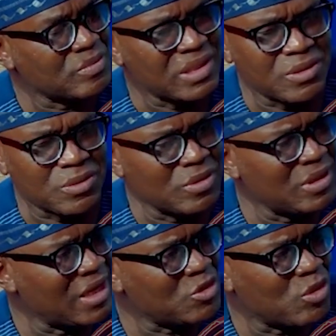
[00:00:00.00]
The road
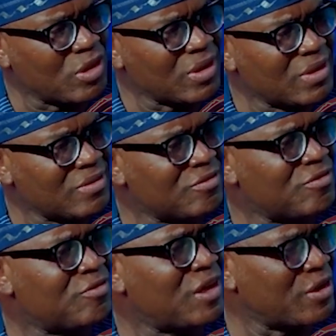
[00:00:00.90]
network,
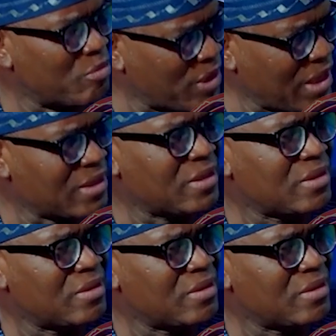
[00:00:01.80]
very bad.